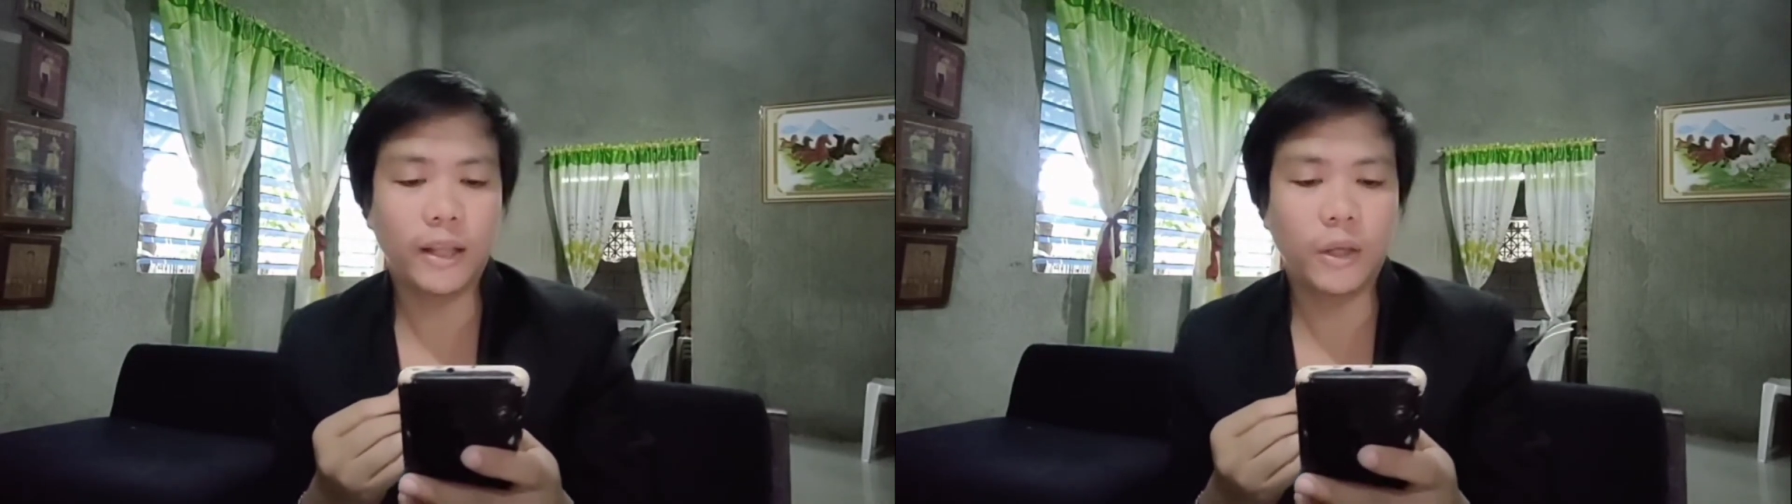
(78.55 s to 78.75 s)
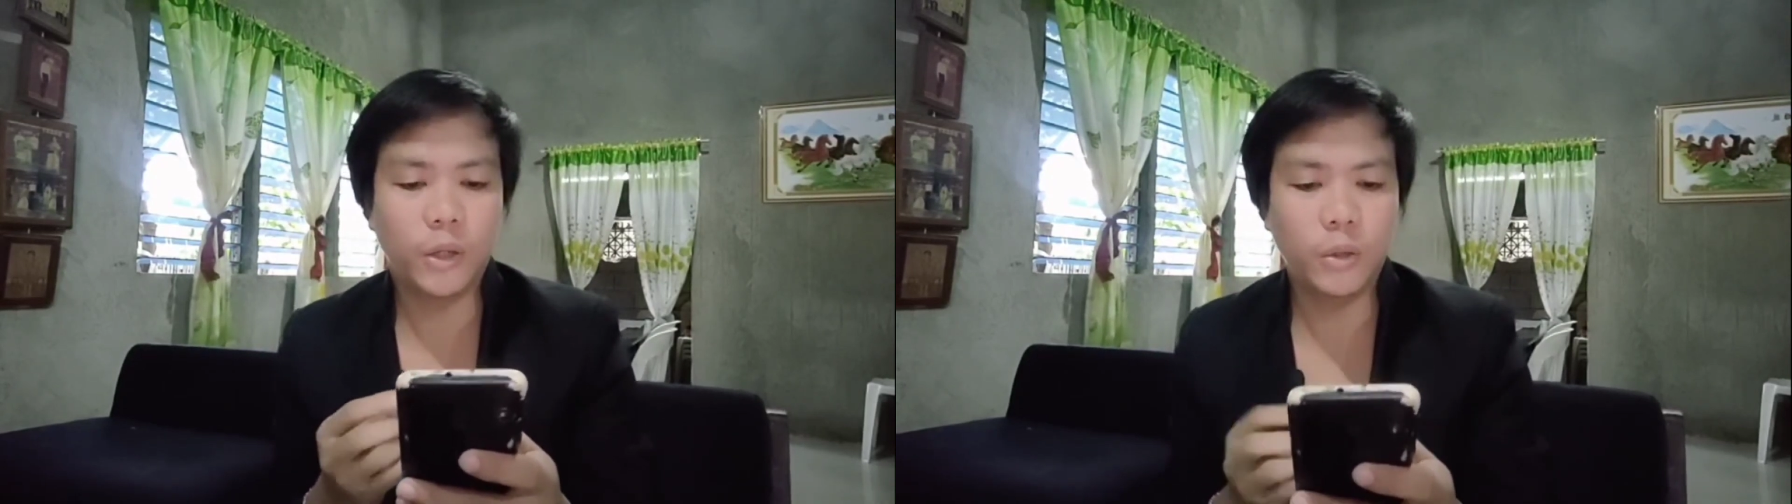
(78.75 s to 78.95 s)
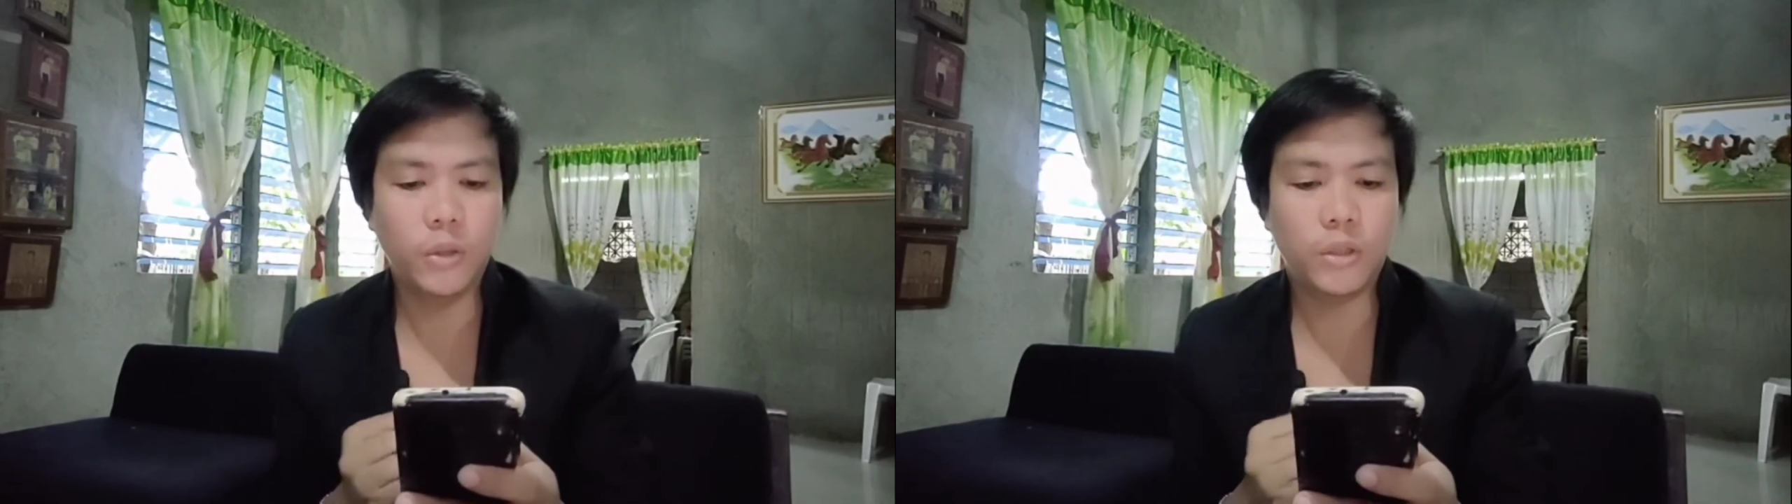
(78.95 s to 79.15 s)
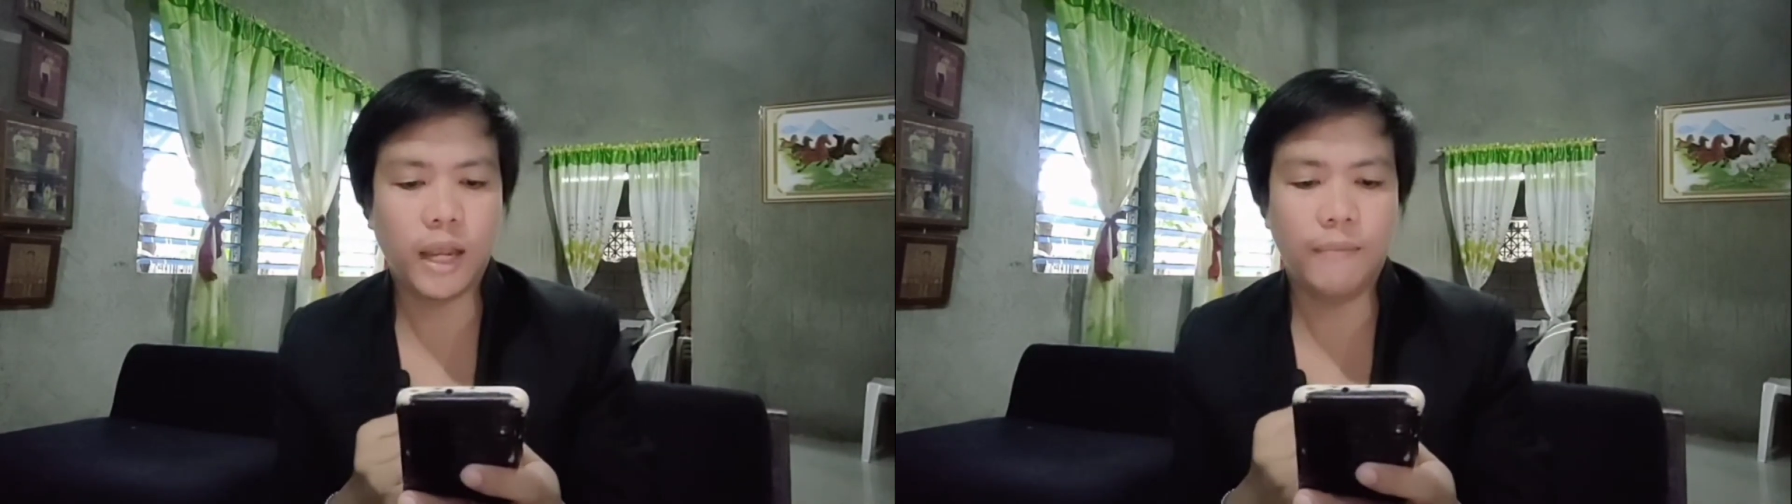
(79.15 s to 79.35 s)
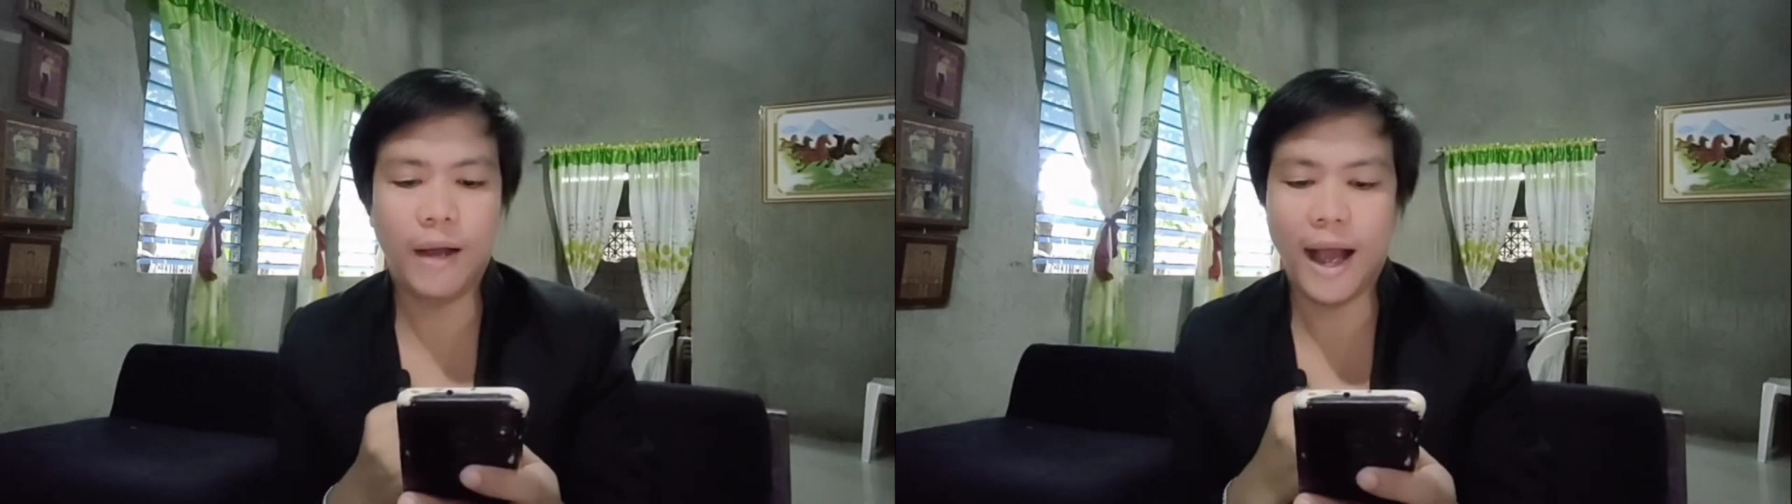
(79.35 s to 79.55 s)
and use
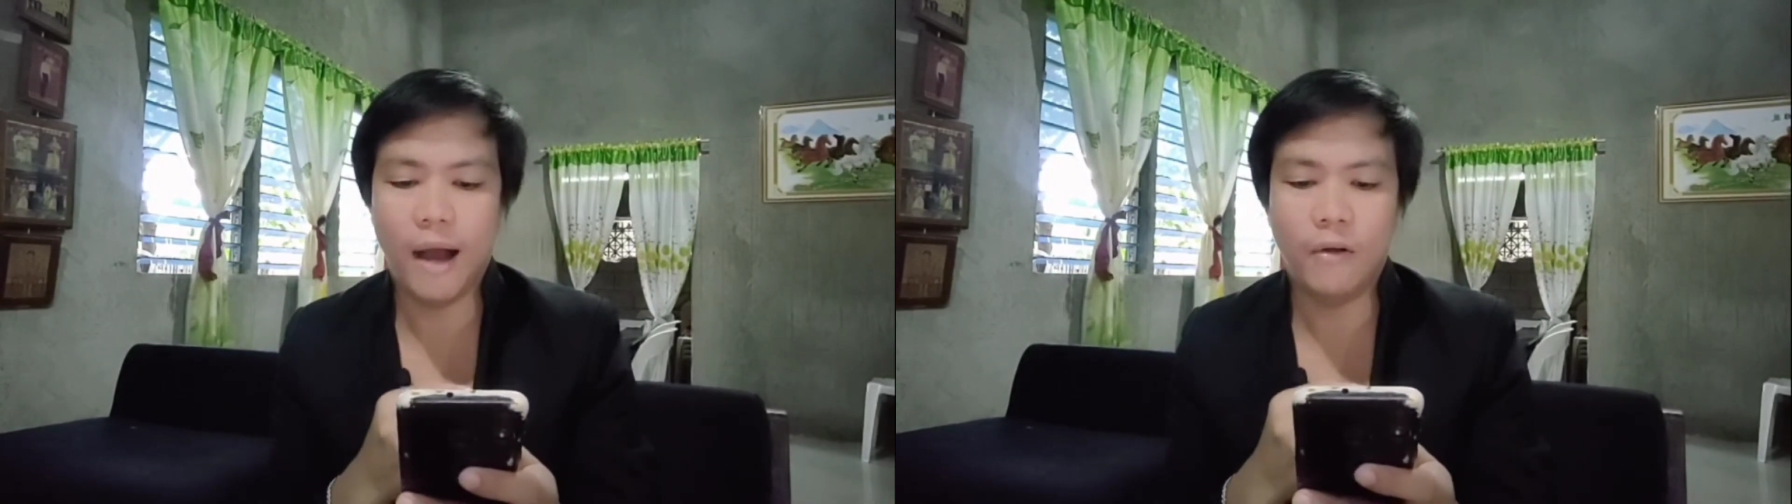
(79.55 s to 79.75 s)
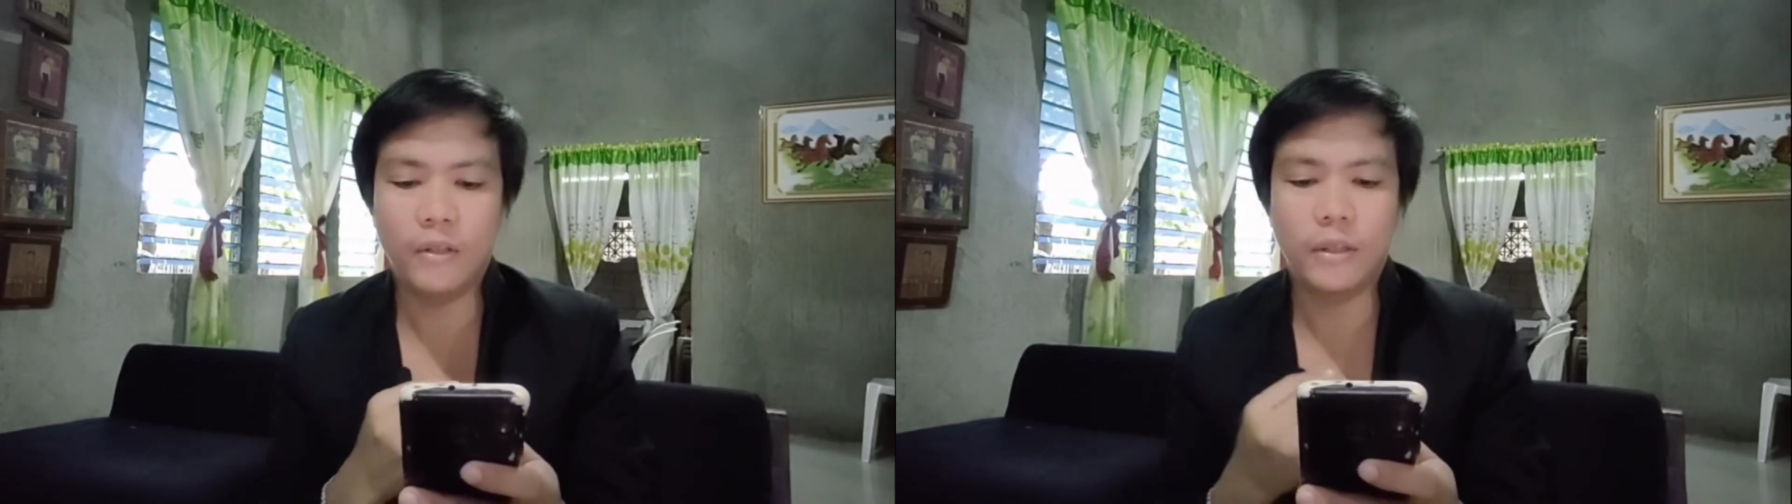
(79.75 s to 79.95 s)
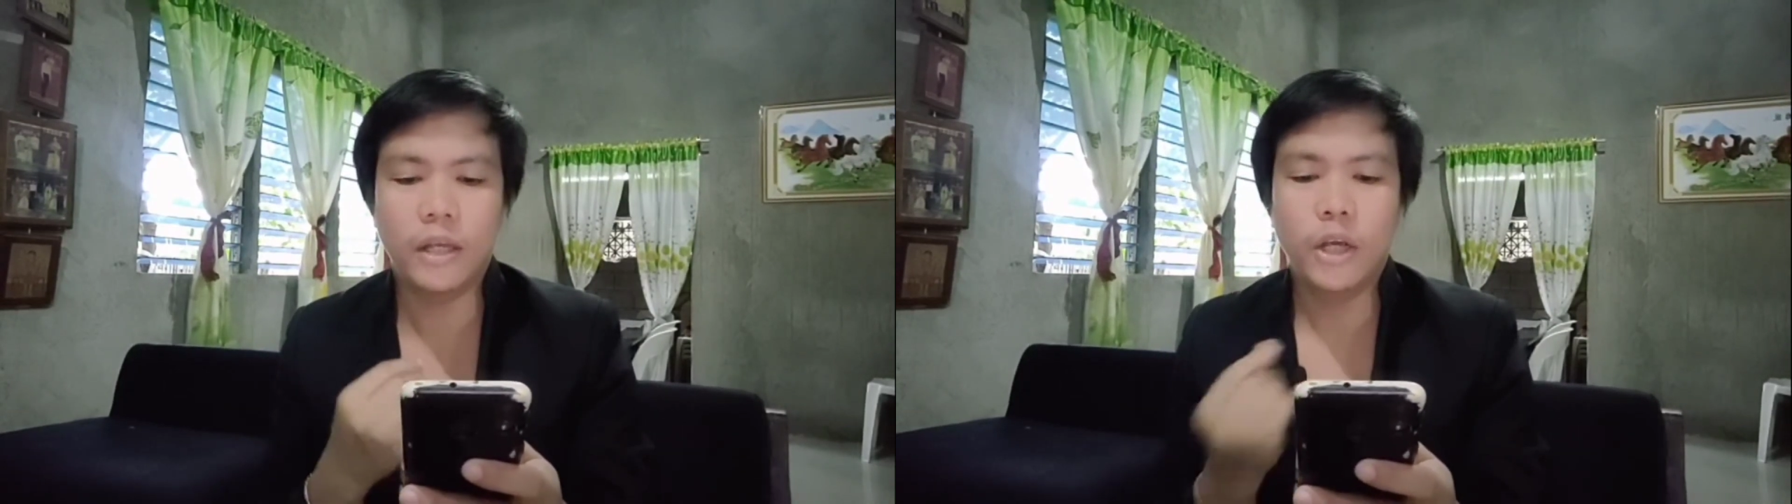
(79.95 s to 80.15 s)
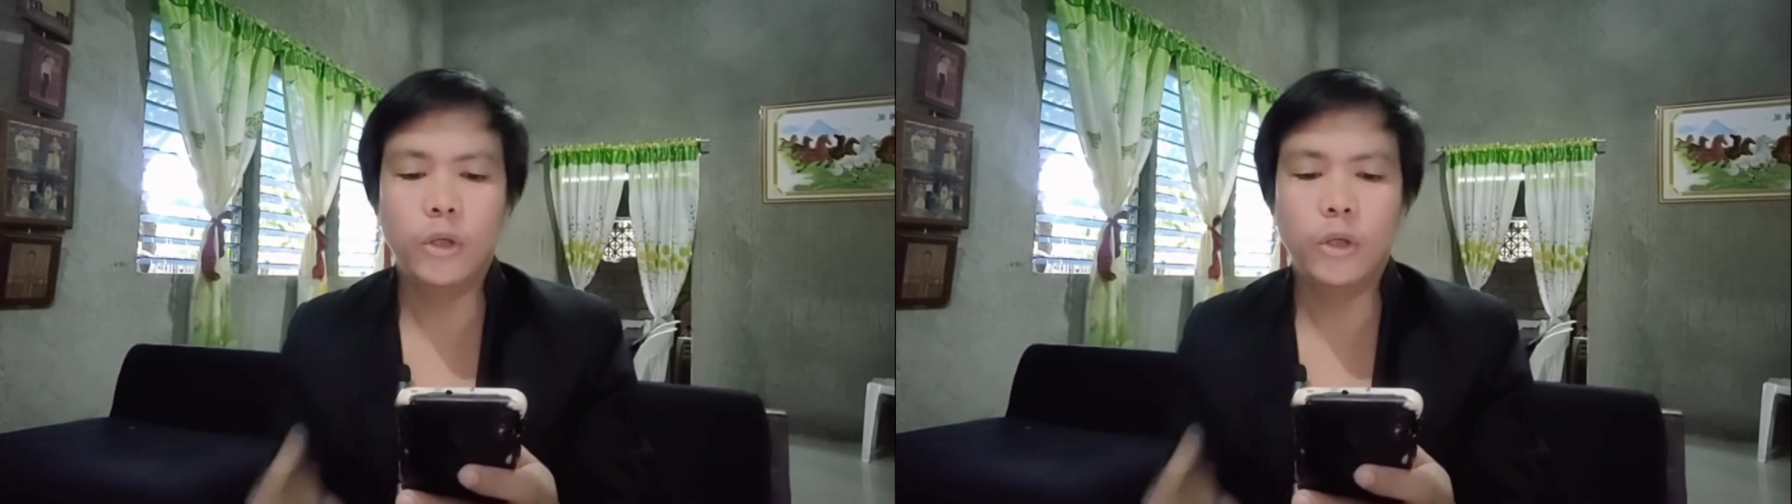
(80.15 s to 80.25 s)
timeouts,